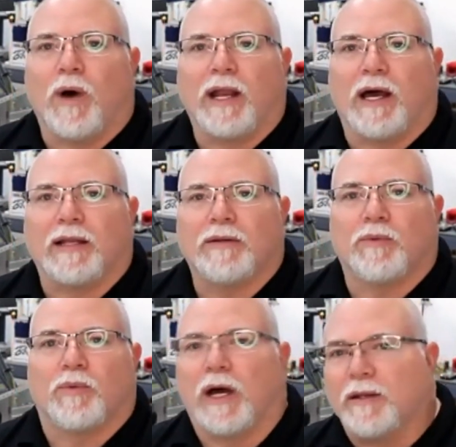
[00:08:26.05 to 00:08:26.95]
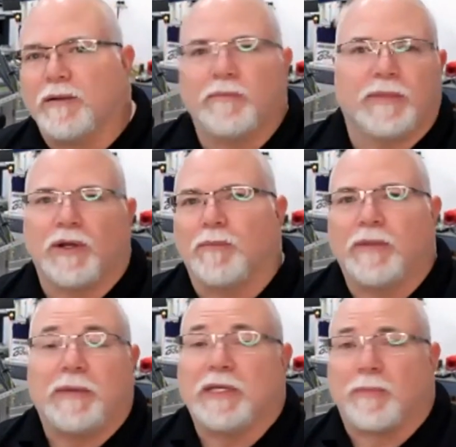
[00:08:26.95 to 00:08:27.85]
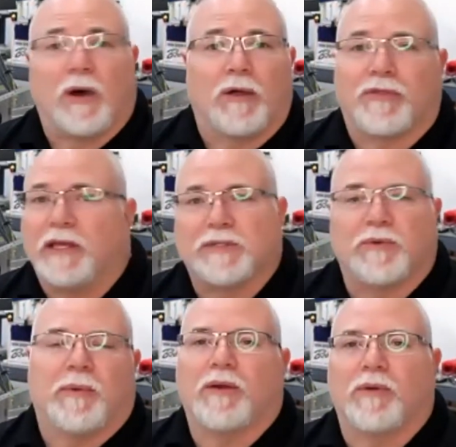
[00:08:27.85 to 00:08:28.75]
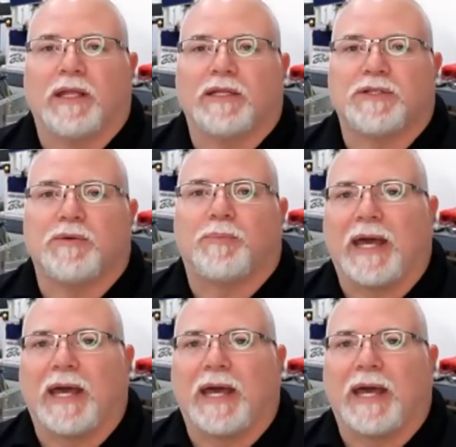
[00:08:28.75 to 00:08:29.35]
why not run, you know, maybe small things that we might run into